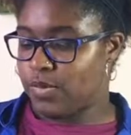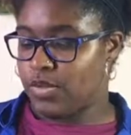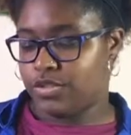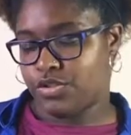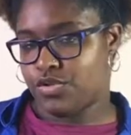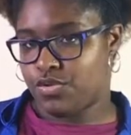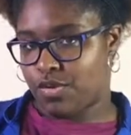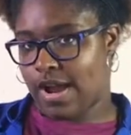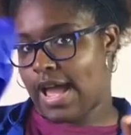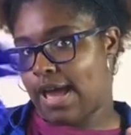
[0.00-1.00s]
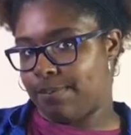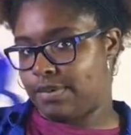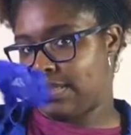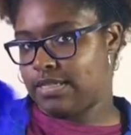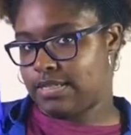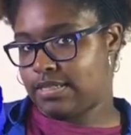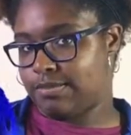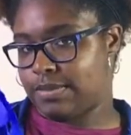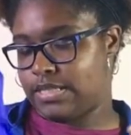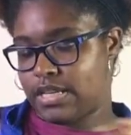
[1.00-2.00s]
going to grab
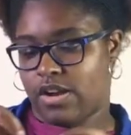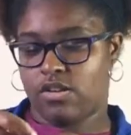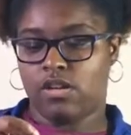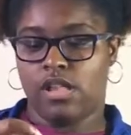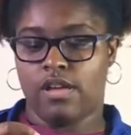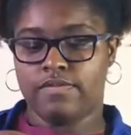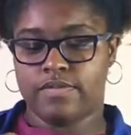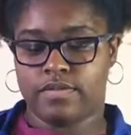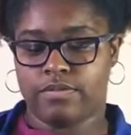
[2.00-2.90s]
some sterile gloves.